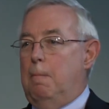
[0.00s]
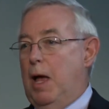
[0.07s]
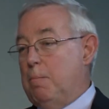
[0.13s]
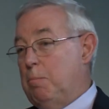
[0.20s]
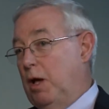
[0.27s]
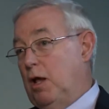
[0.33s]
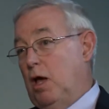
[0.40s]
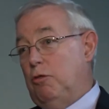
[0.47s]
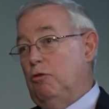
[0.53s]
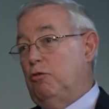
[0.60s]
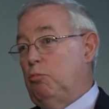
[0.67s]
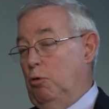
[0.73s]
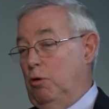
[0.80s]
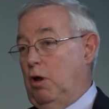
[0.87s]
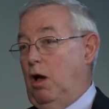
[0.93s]
but
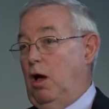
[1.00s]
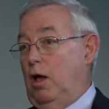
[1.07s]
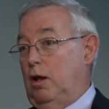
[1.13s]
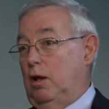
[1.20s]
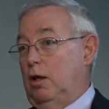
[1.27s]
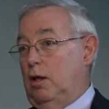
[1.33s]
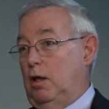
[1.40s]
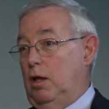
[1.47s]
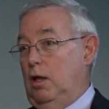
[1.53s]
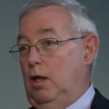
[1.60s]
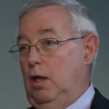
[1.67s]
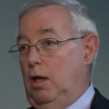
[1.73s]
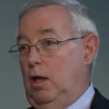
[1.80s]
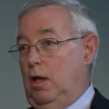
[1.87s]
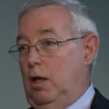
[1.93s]
others were not.
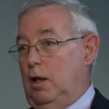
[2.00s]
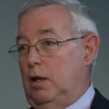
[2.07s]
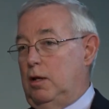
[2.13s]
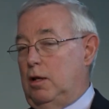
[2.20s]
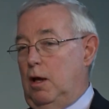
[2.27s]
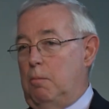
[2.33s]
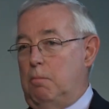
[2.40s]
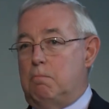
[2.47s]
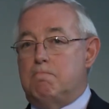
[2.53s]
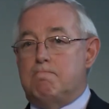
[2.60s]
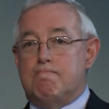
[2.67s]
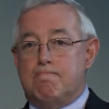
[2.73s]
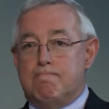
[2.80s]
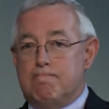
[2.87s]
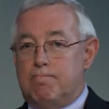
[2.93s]
And
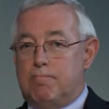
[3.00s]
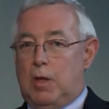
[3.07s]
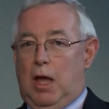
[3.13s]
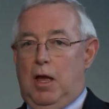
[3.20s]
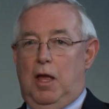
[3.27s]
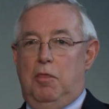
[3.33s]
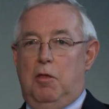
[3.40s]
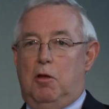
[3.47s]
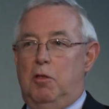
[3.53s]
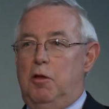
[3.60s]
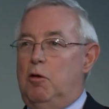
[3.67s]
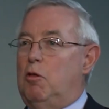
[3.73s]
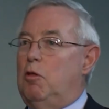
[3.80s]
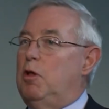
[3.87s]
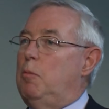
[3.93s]
the
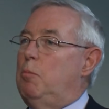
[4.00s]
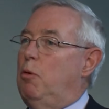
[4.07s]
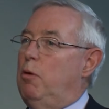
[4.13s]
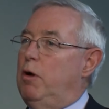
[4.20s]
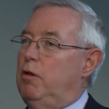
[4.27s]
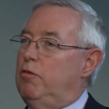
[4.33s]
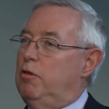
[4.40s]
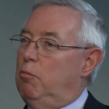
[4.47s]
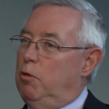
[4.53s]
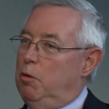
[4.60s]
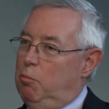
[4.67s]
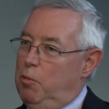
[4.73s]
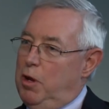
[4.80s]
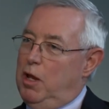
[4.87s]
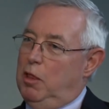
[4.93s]
clinical endpoints that we
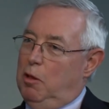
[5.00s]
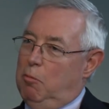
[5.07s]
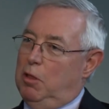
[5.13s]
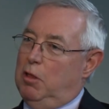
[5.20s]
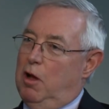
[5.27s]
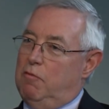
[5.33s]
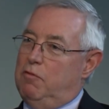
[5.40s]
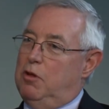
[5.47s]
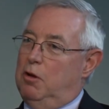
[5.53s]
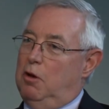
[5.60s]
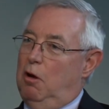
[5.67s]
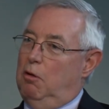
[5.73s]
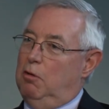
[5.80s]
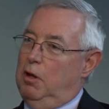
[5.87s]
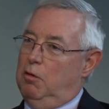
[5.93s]
really would love to
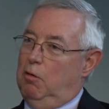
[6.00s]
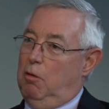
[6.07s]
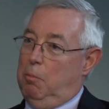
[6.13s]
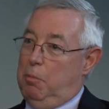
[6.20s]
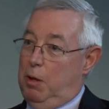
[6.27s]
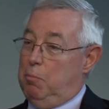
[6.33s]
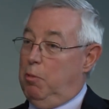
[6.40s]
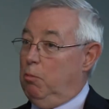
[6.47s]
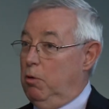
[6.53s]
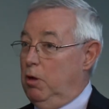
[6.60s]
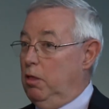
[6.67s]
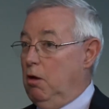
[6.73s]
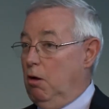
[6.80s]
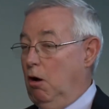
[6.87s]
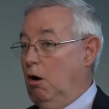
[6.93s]
know, you know, are people
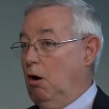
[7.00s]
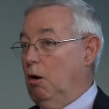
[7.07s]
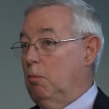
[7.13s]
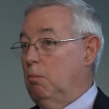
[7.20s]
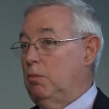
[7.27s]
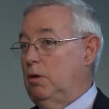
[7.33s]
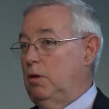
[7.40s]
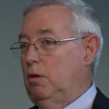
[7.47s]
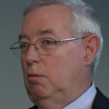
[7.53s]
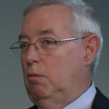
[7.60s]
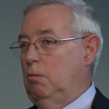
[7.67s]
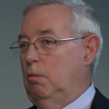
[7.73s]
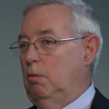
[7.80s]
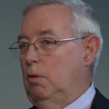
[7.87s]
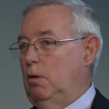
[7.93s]
really harmed? It,
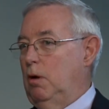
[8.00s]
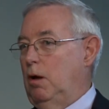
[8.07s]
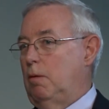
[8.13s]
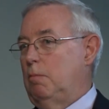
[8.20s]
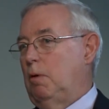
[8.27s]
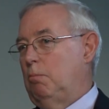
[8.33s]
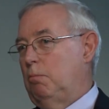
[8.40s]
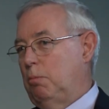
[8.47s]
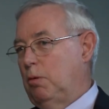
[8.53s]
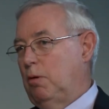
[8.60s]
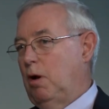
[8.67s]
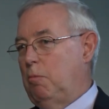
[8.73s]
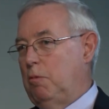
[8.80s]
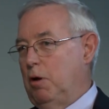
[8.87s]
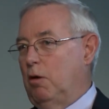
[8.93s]

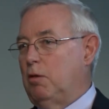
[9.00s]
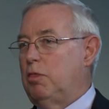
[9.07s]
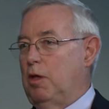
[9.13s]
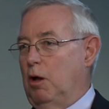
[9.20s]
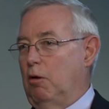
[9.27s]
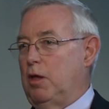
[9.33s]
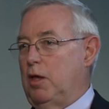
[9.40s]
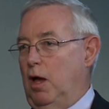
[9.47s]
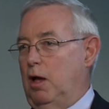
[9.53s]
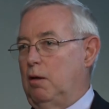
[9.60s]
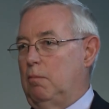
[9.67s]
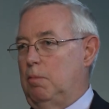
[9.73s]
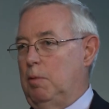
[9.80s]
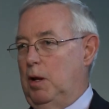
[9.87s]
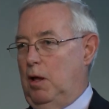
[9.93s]
probably aren't there
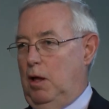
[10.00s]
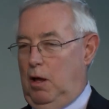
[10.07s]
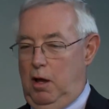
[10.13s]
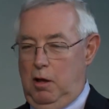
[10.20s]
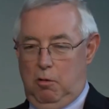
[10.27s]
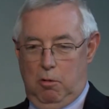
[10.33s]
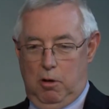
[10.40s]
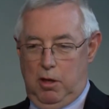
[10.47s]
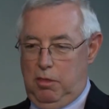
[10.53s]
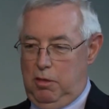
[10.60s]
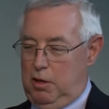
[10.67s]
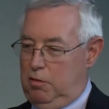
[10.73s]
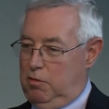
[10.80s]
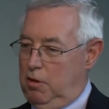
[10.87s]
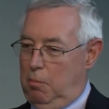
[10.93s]
yet, but I agree
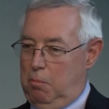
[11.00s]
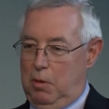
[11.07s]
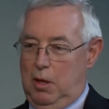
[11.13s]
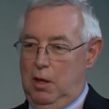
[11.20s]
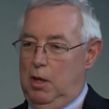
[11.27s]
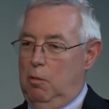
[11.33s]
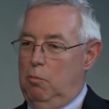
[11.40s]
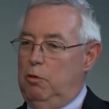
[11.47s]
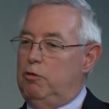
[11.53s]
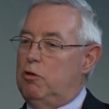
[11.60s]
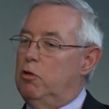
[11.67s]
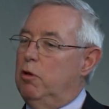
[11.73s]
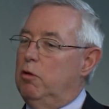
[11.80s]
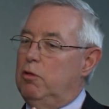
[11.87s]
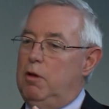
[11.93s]
that it was
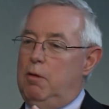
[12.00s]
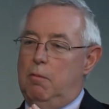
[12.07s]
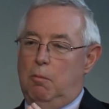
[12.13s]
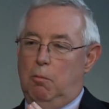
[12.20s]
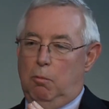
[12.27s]
clearly